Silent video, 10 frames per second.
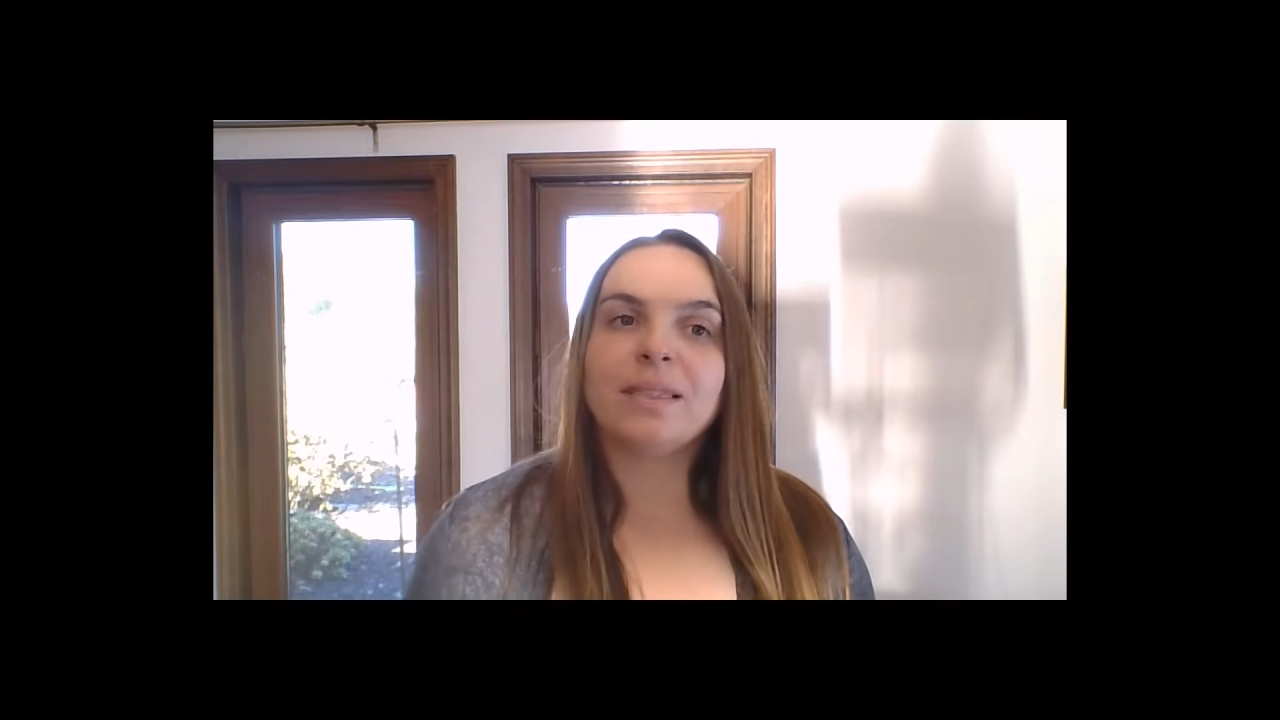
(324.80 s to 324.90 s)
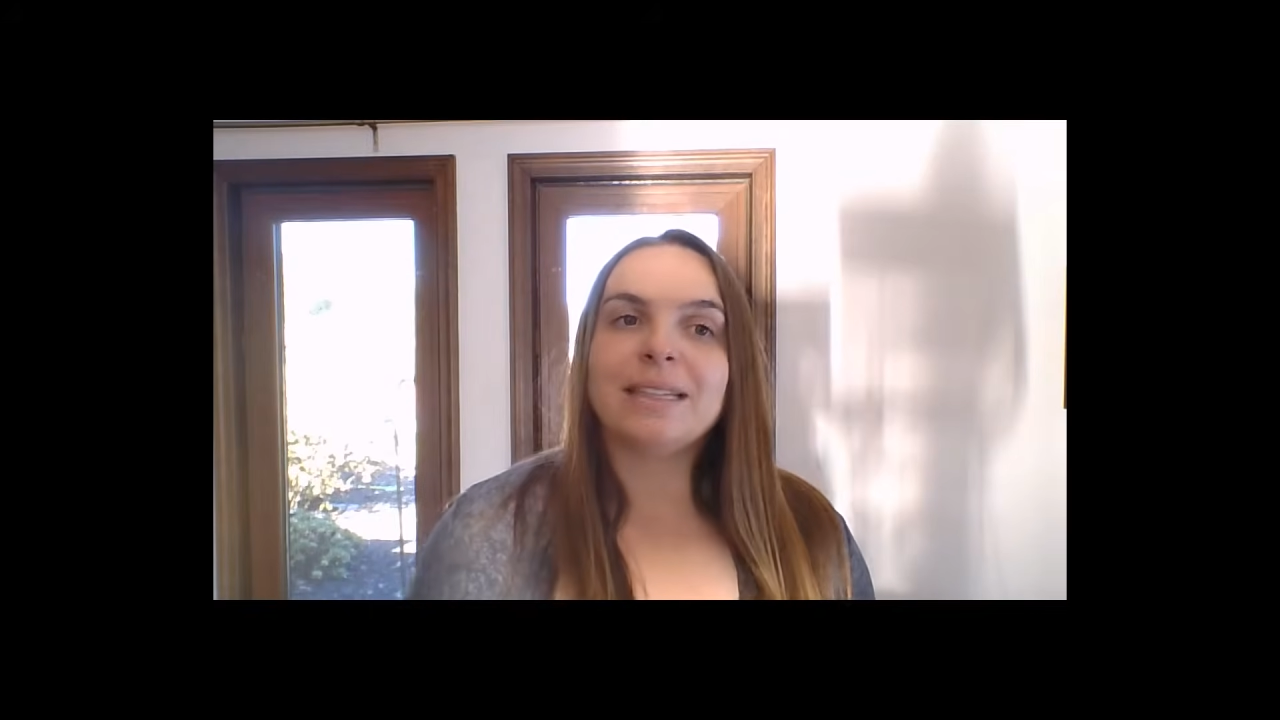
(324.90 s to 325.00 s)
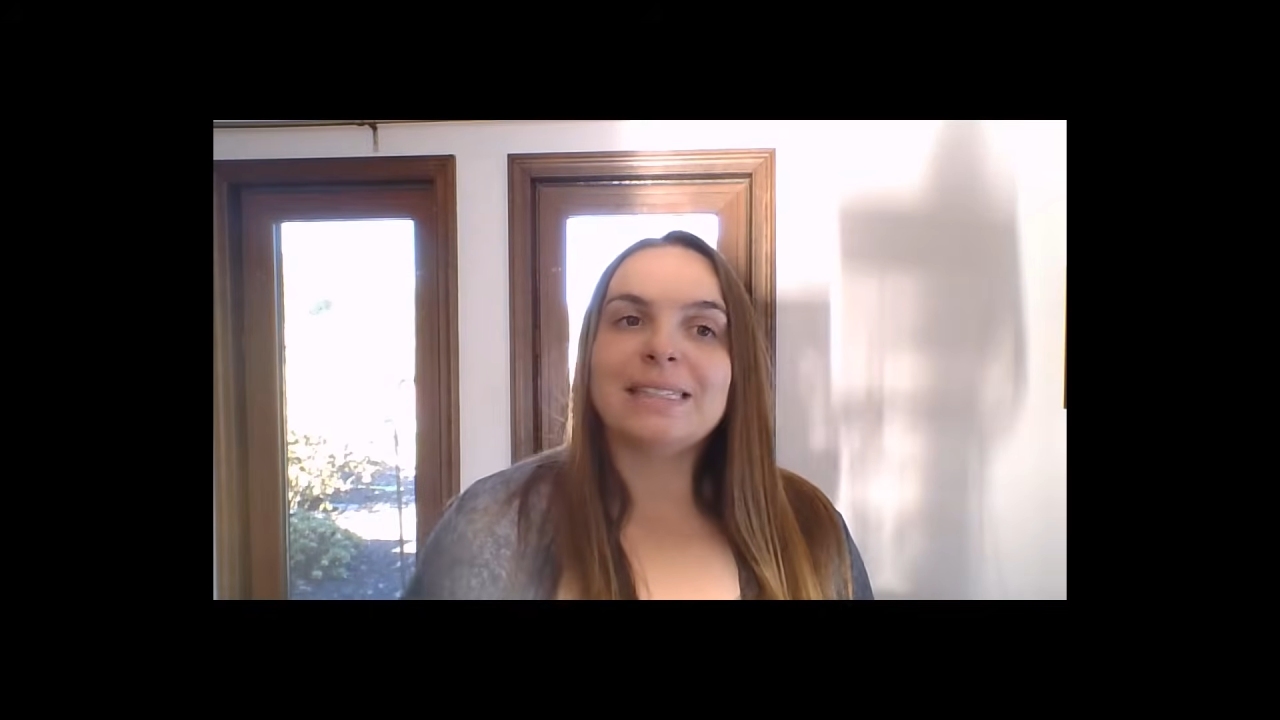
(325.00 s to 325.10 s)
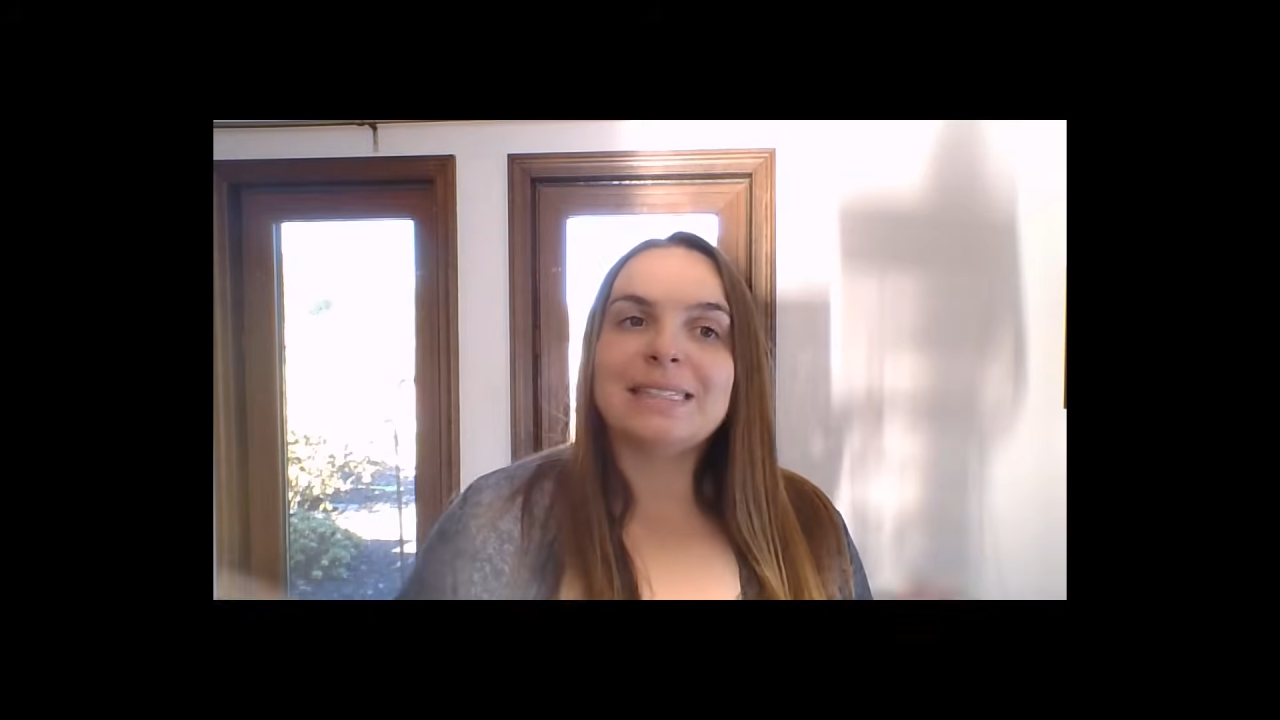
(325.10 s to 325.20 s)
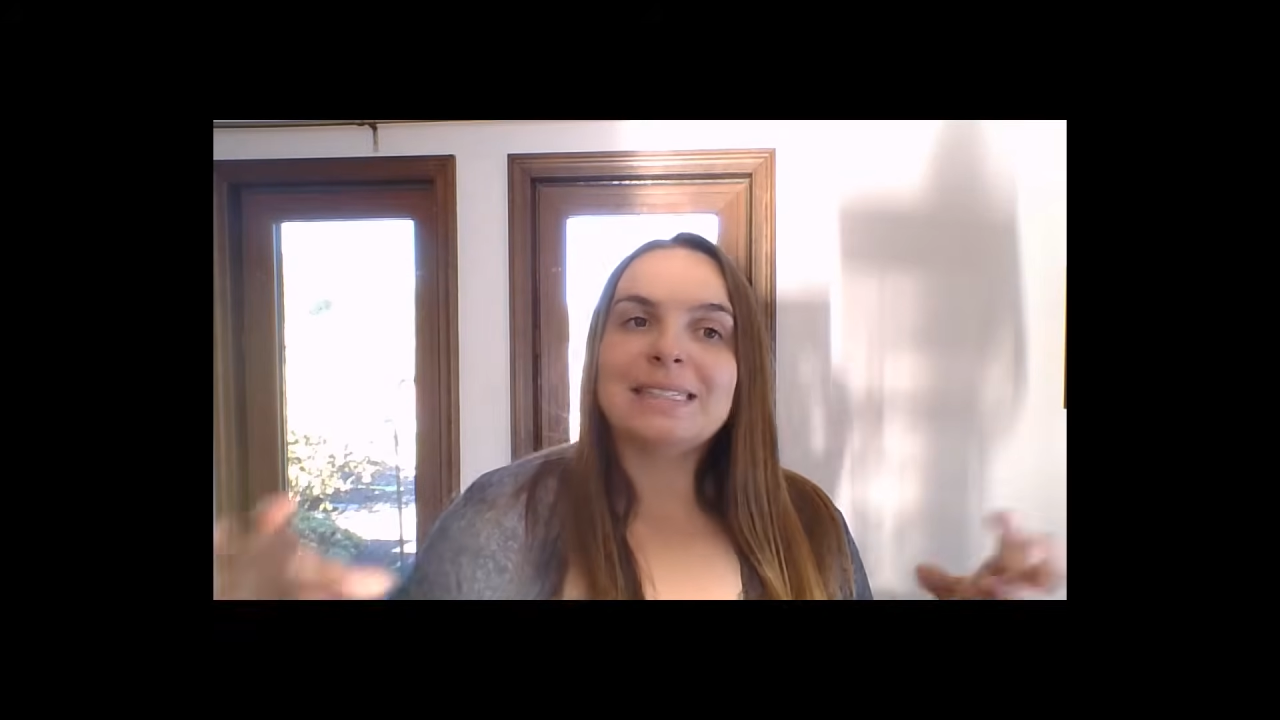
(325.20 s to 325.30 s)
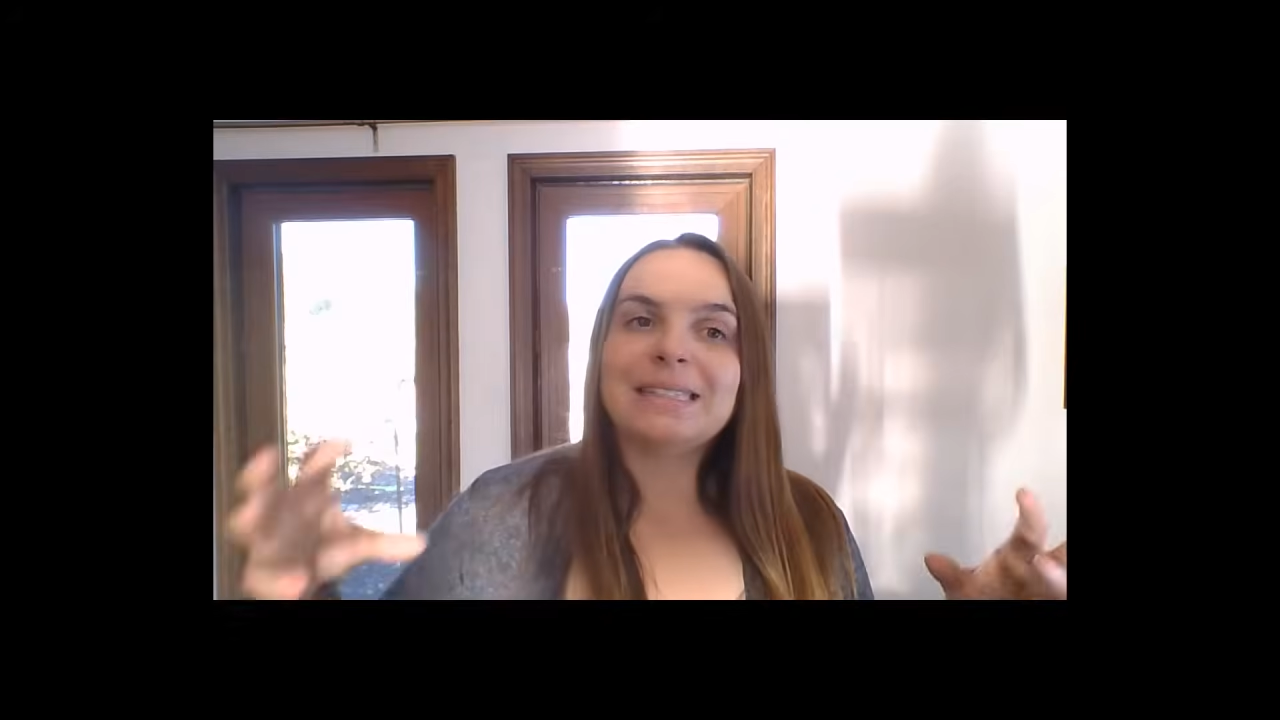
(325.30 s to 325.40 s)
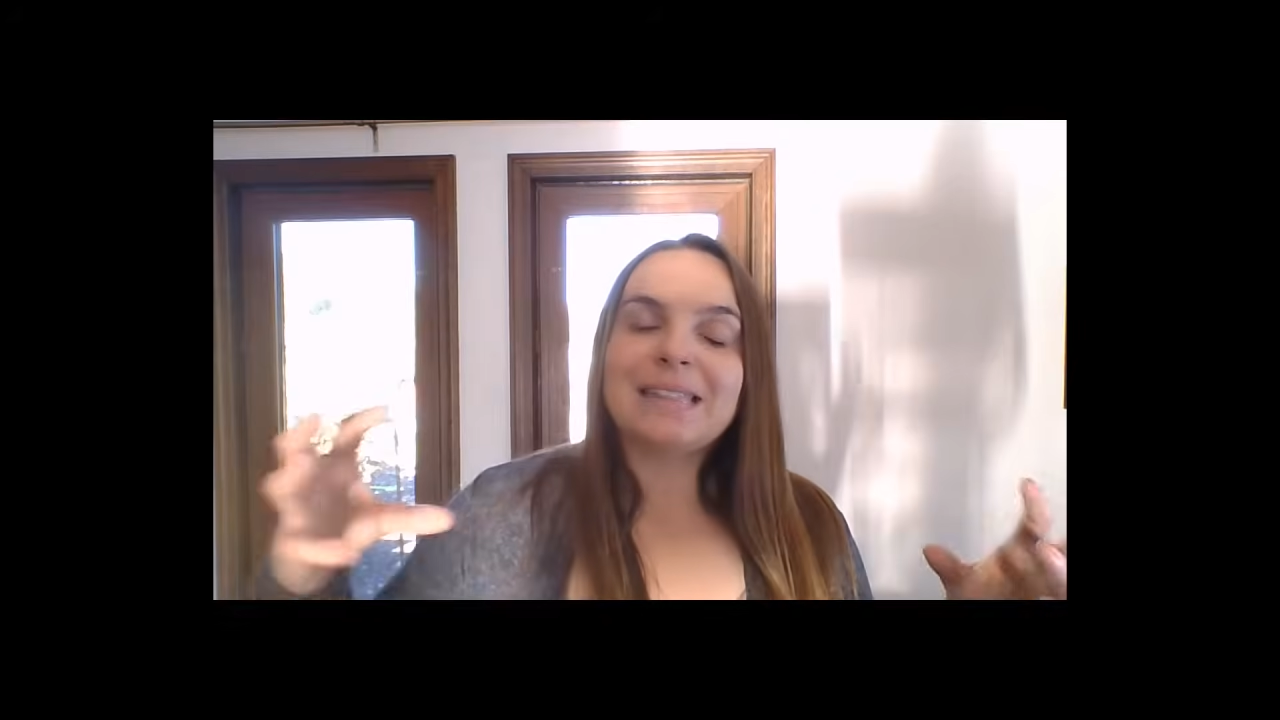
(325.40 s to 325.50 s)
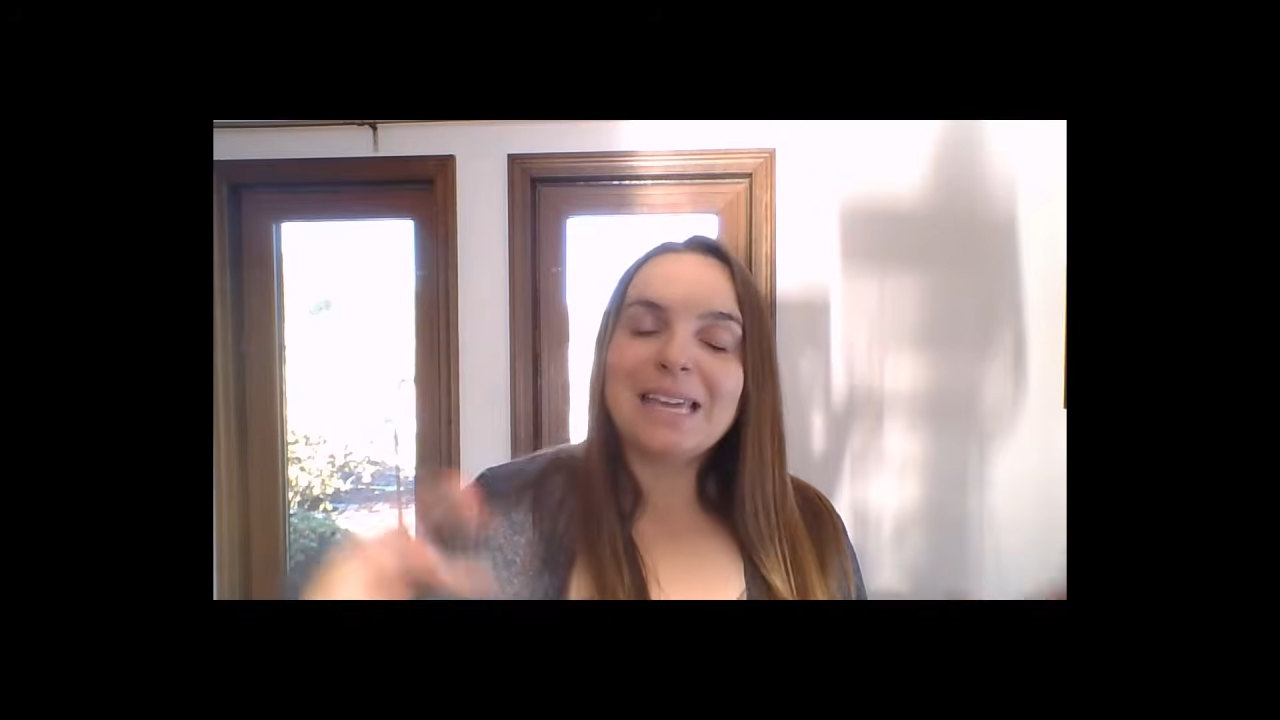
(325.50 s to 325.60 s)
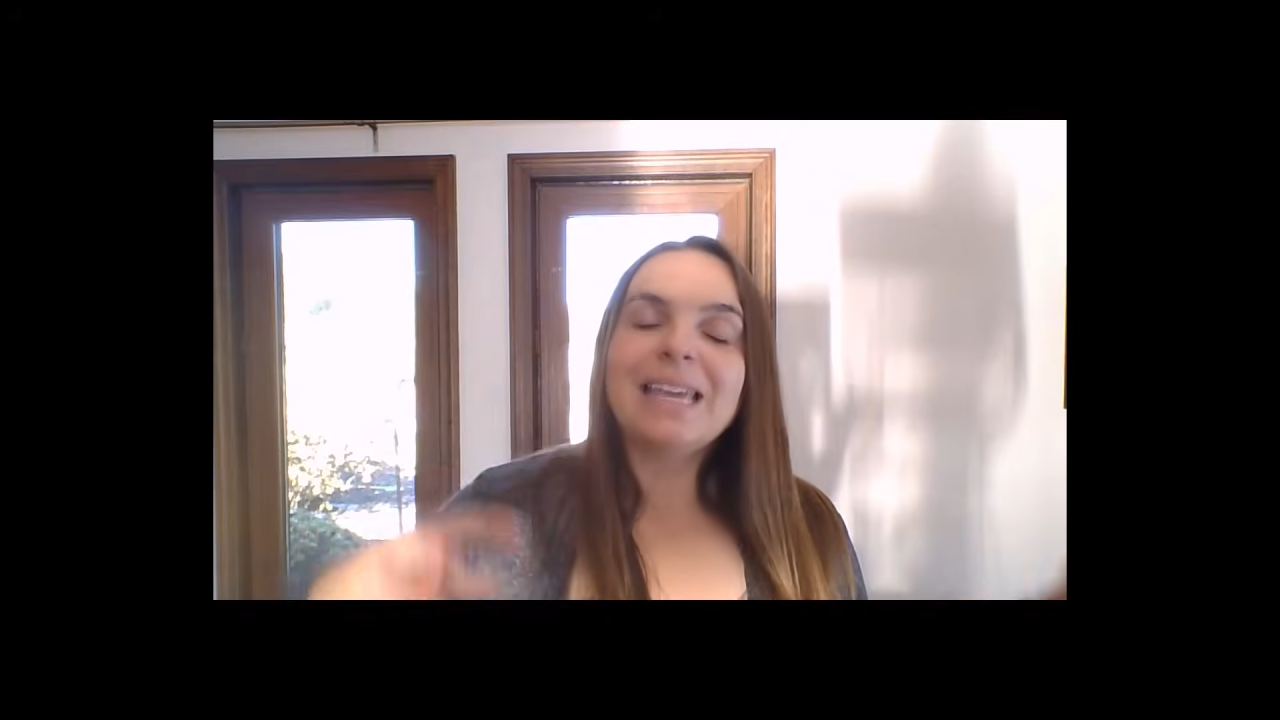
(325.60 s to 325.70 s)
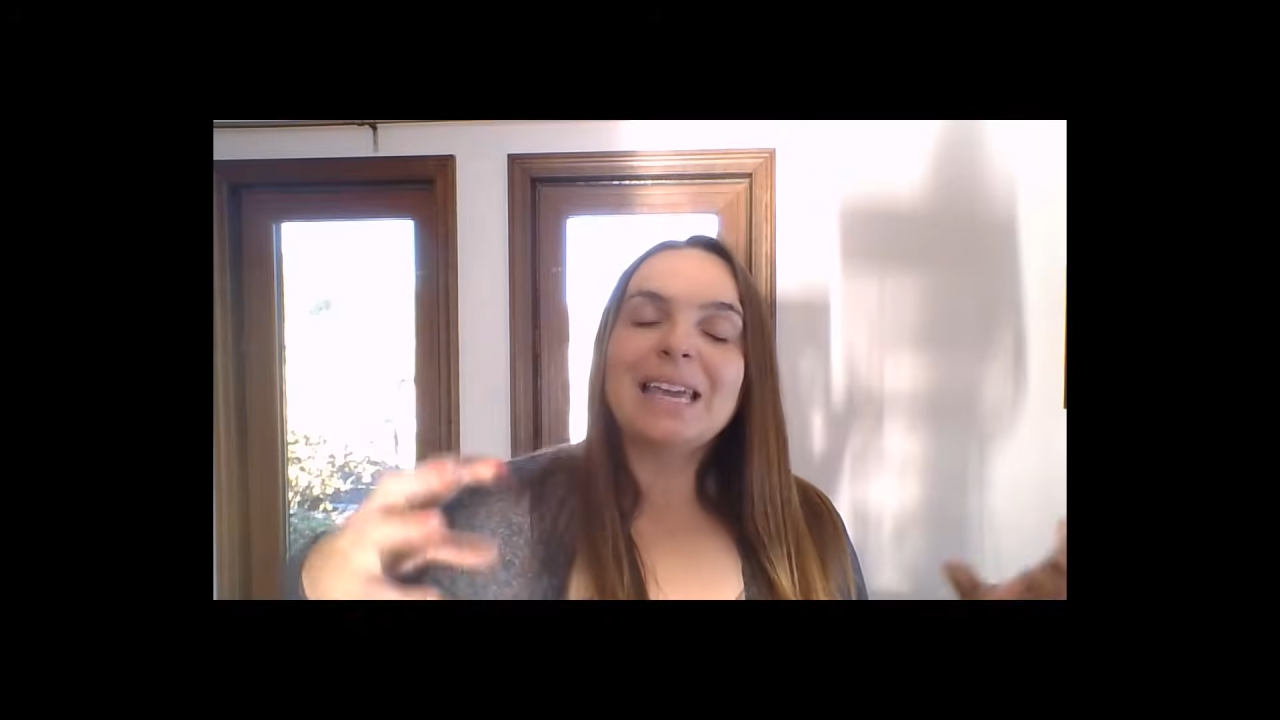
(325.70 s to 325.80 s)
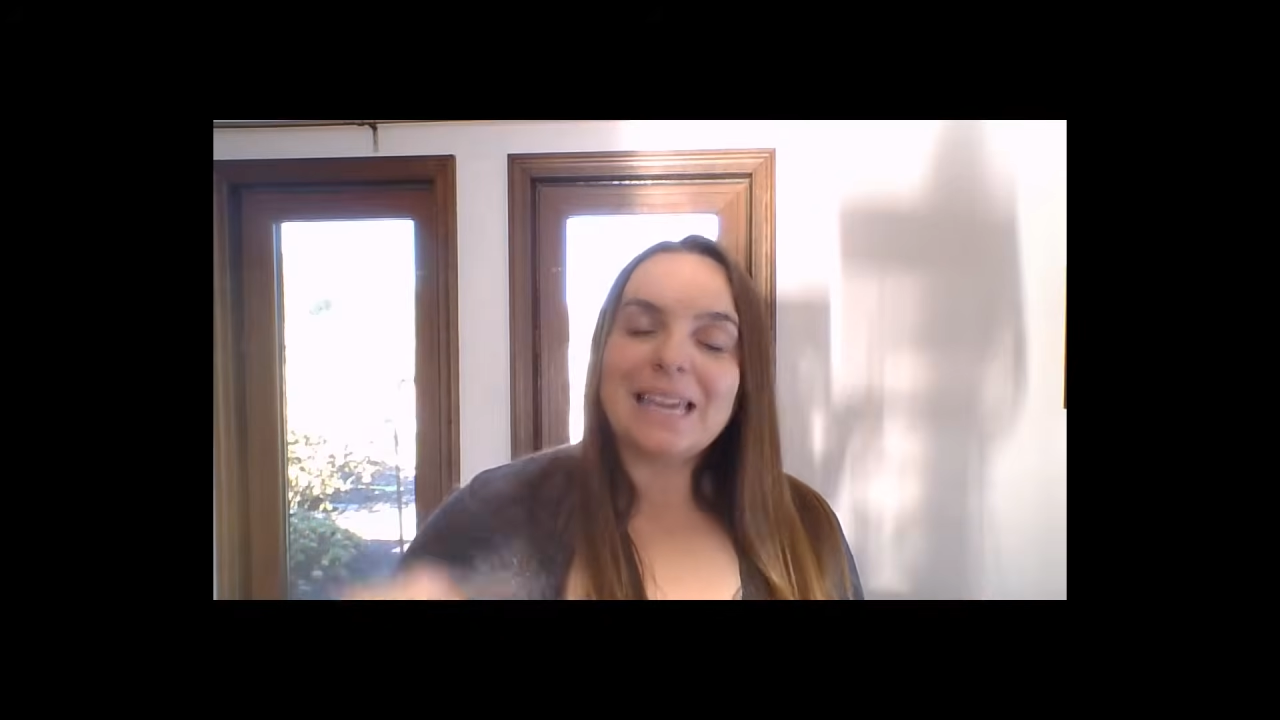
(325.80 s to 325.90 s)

The thing